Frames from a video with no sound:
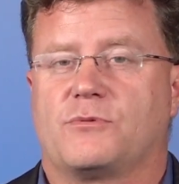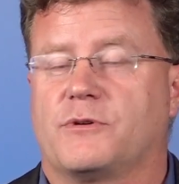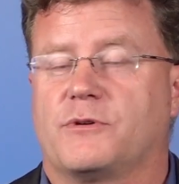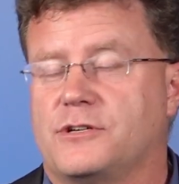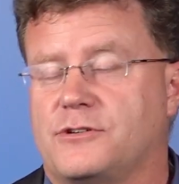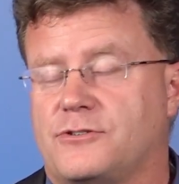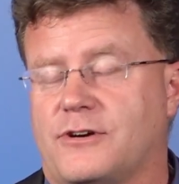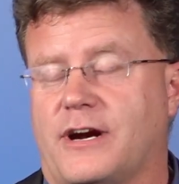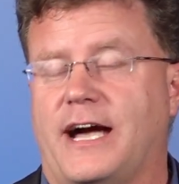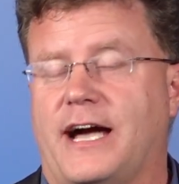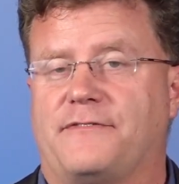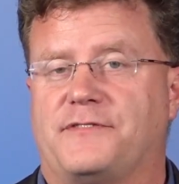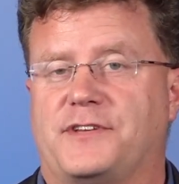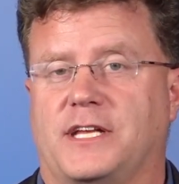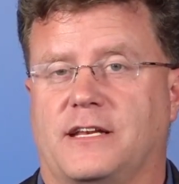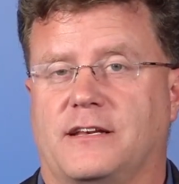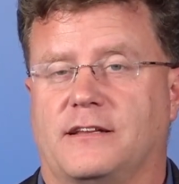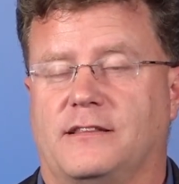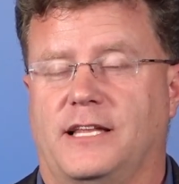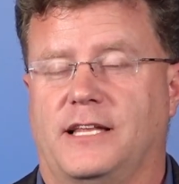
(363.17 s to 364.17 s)
where you're
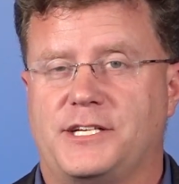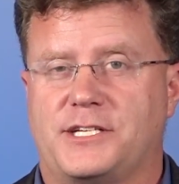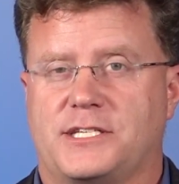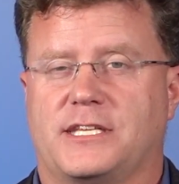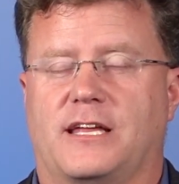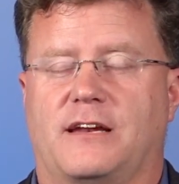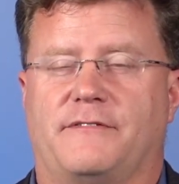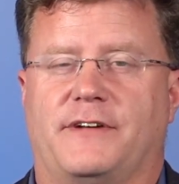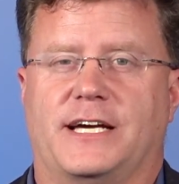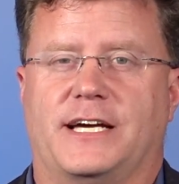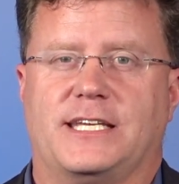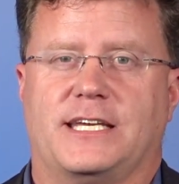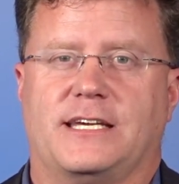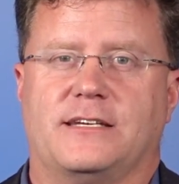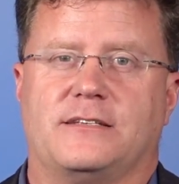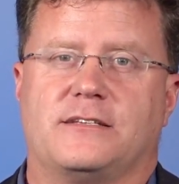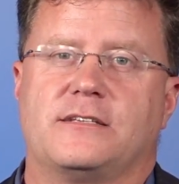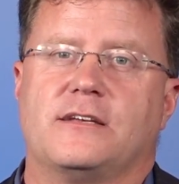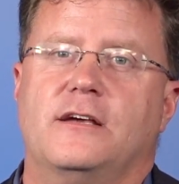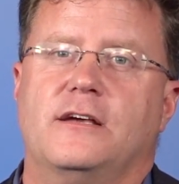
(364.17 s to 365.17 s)
drafting legislative
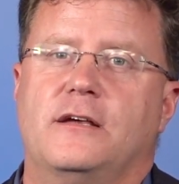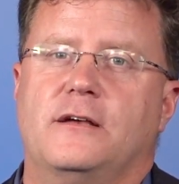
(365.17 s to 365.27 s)
ideas,